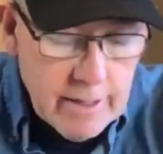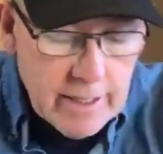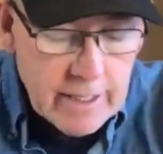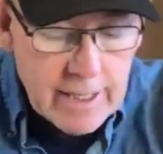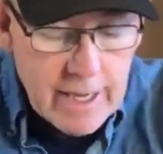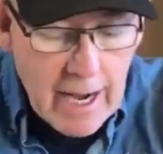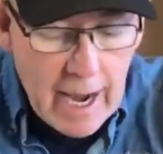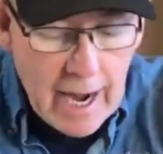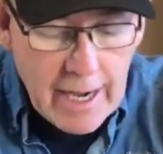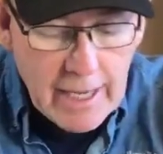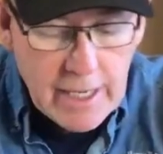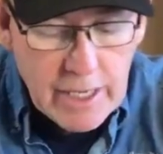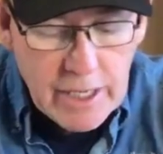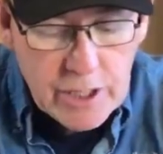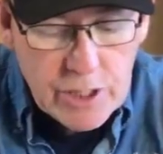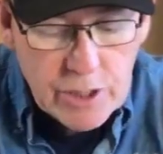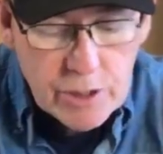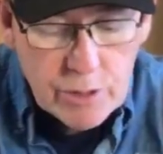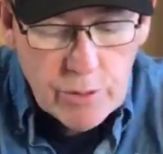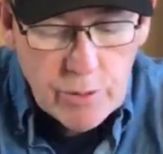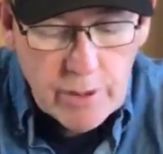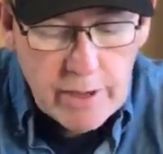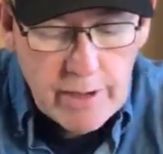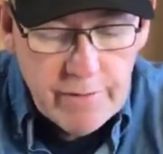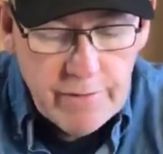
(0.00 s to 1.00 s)
the ninety
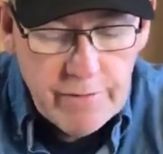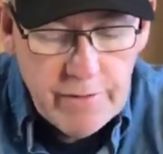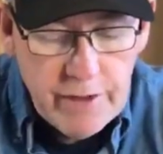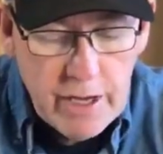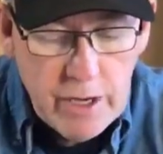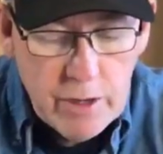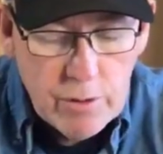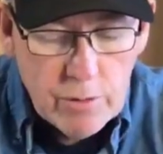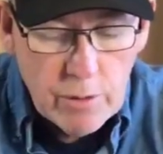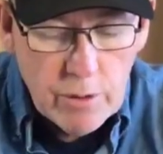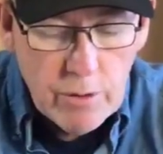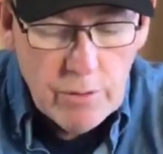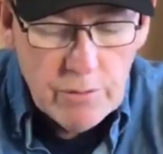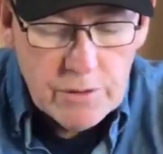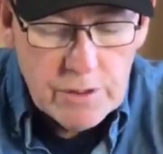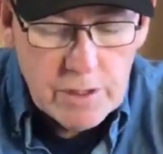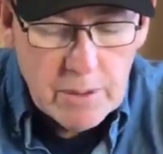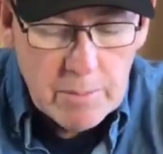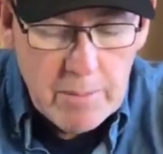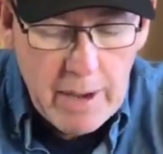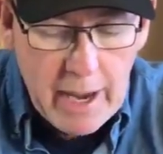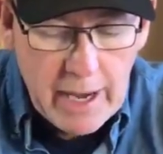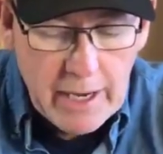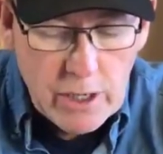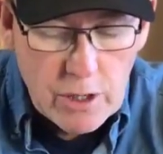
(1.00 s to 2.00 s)
degree
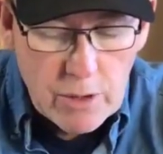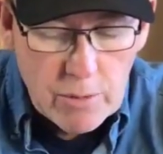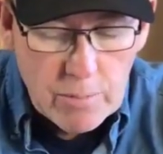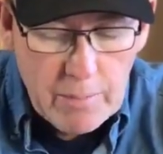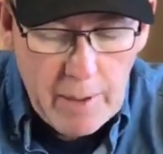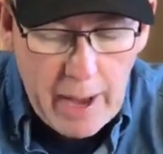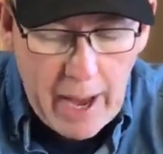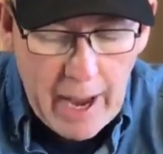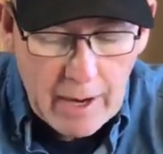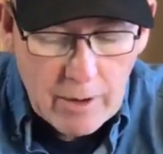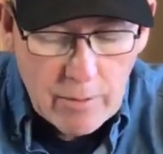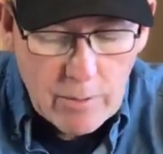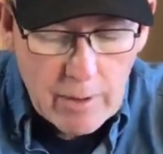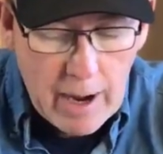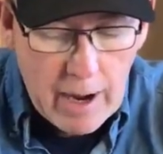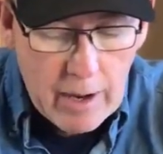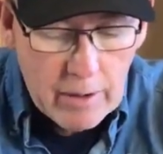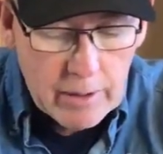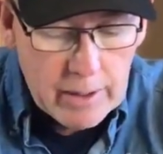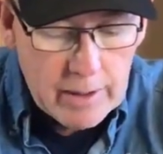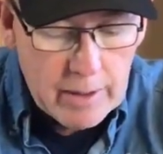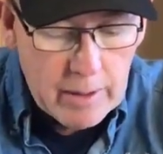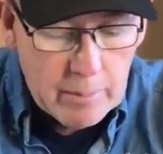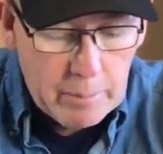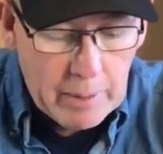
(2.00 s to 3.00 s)
V-groove to make your
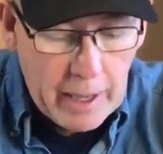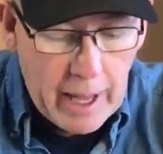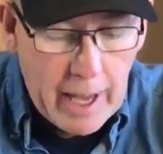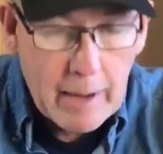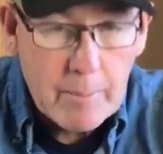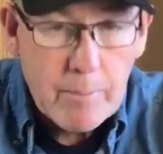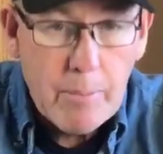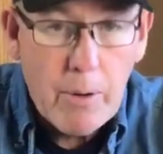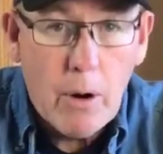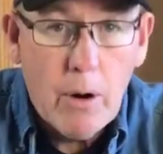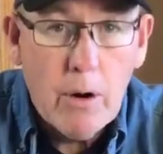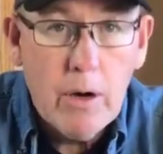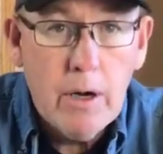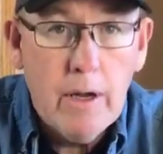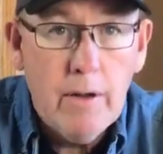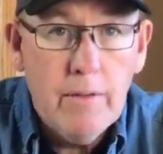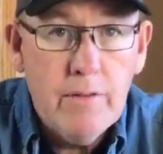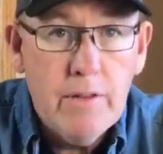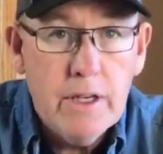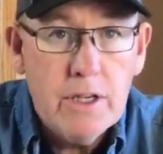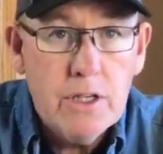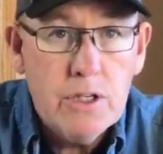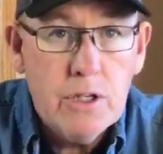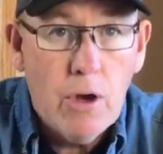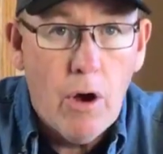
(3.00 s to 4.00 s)
background in the black part
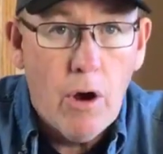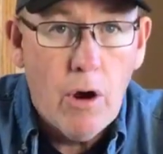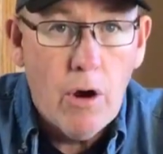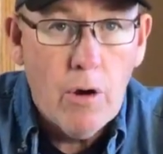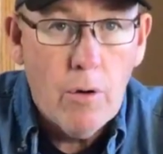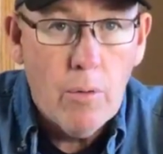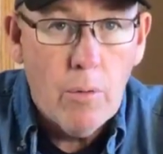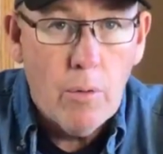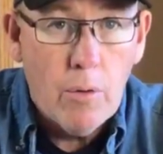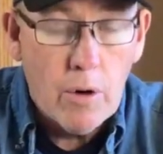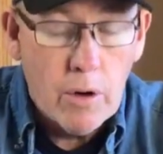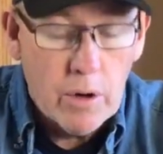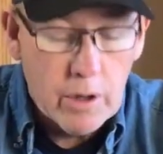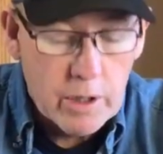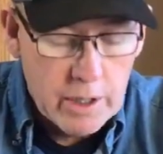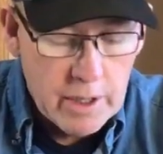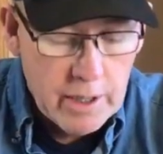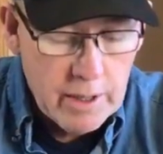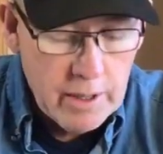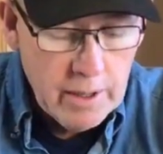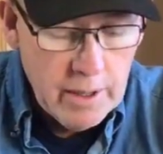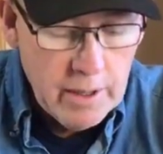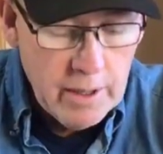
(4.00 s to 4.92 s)
of this artwork.